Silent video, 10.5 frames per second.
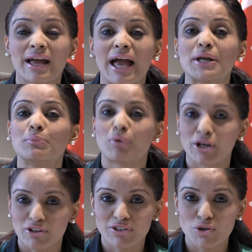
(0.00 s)
and a
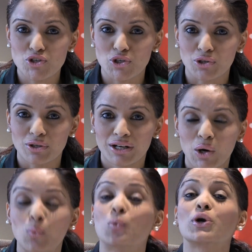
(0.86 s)
brighter future
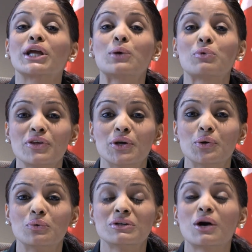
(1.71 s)
working with
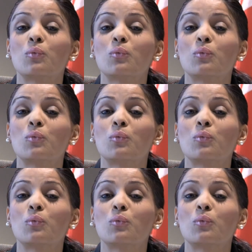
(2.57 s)
you,